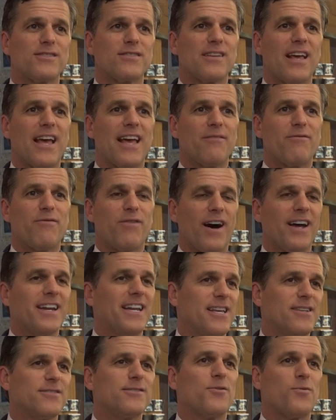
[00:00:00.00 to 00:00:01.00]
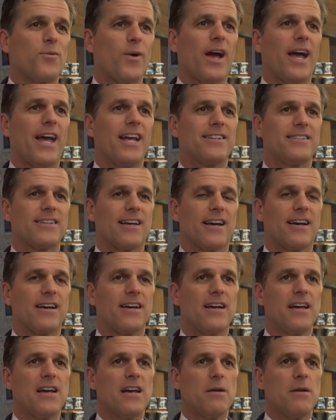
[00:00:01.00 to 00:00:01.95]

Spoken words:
is a fun, easy way to